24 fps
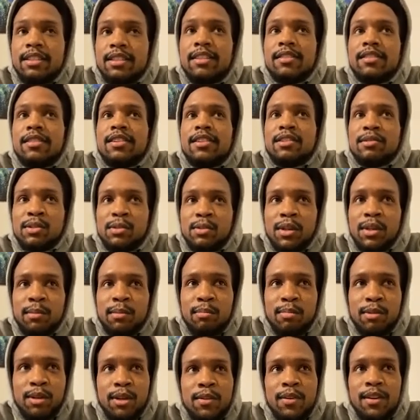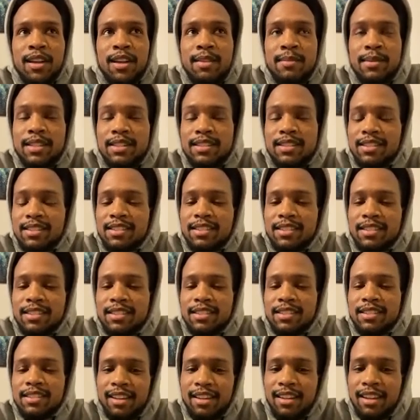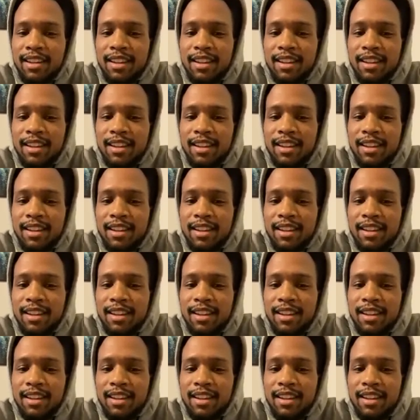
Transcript: difference between pro and Emmys. Like